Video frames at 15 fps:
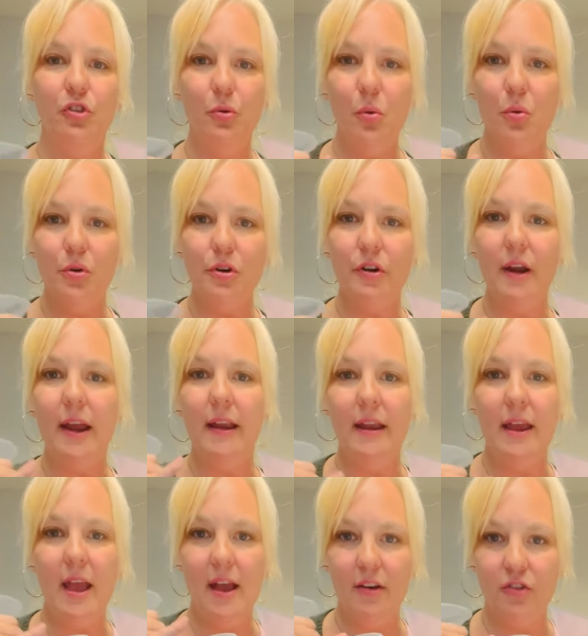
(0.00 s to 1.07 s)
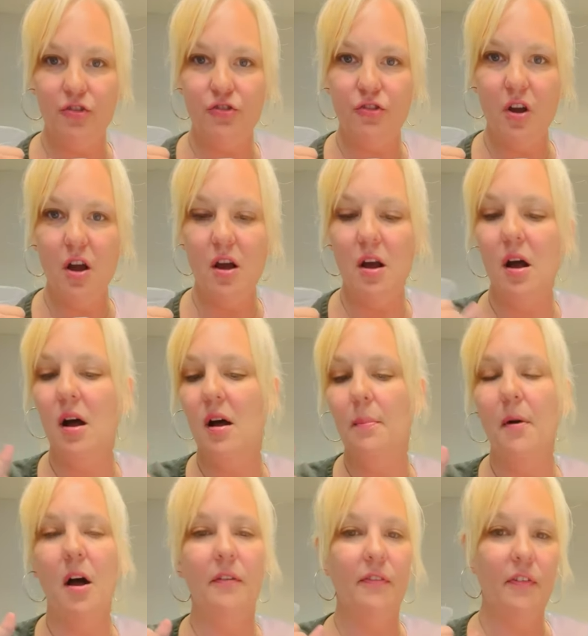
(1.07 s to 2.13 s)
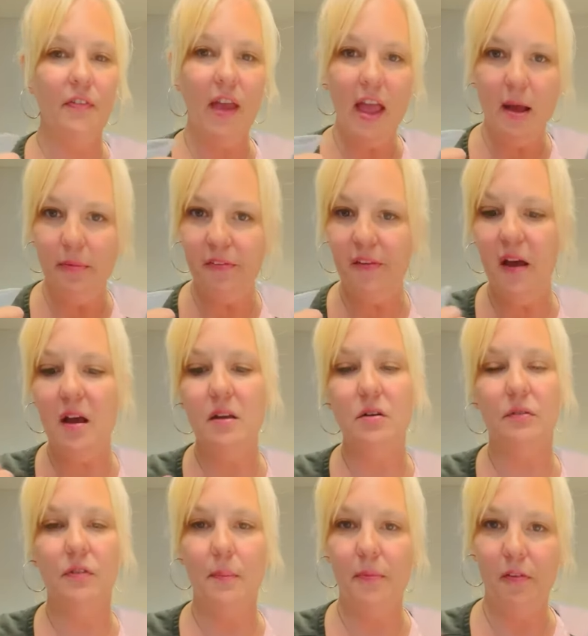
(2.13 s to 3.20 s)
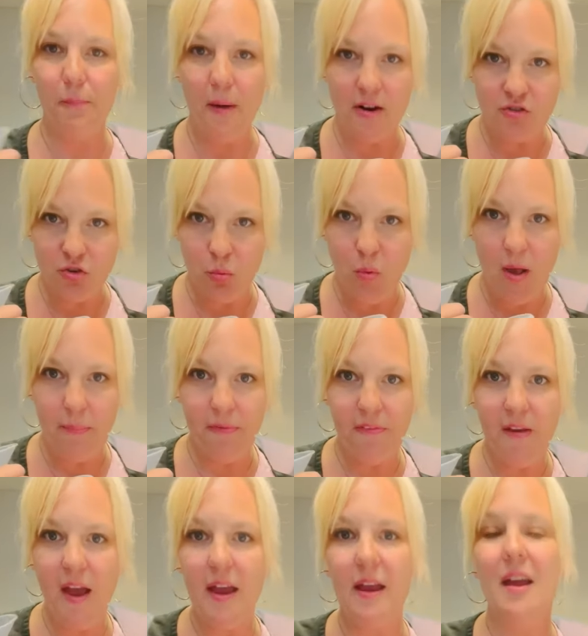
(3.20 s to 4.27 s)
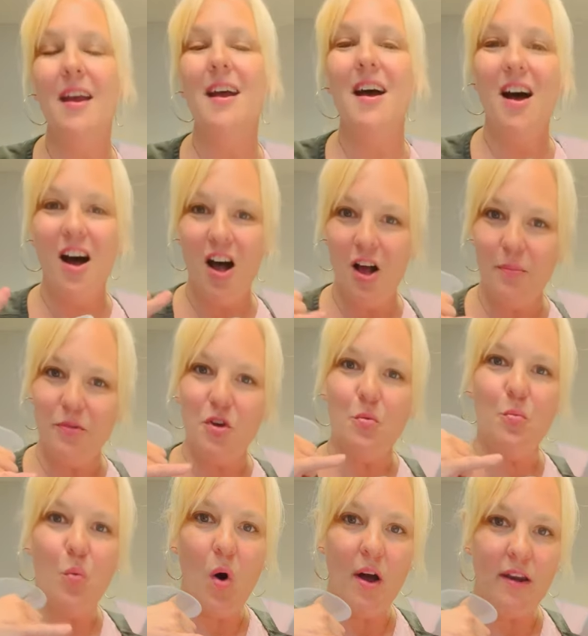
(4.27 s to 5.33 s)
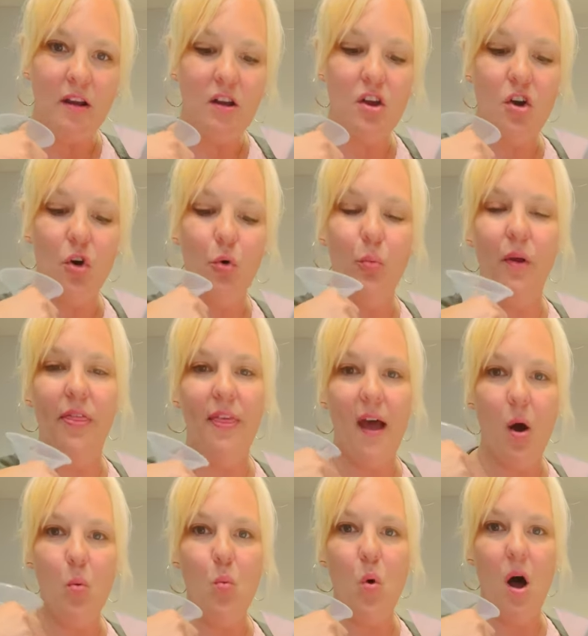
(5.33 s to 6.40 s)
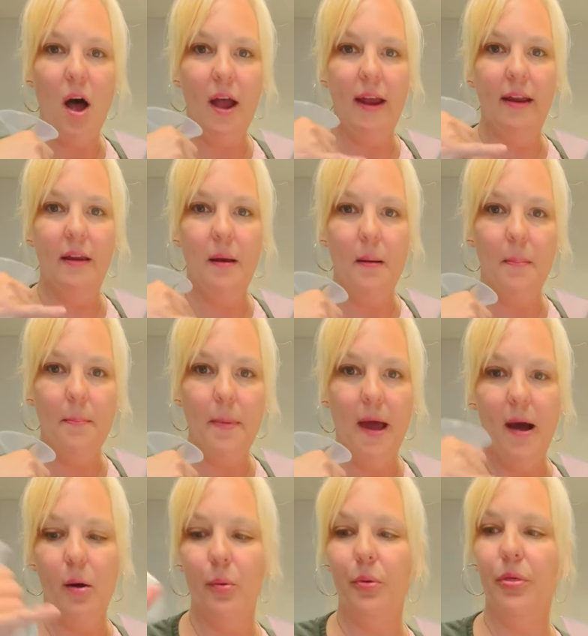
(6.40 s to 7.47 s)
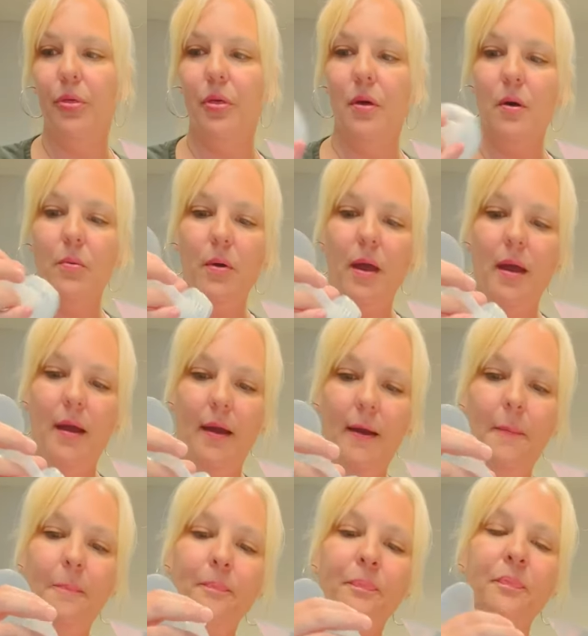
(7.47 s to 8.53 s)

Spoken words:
order any extra off of Amazon or from the Spectra website, you want to go with that wide mouth. Okay,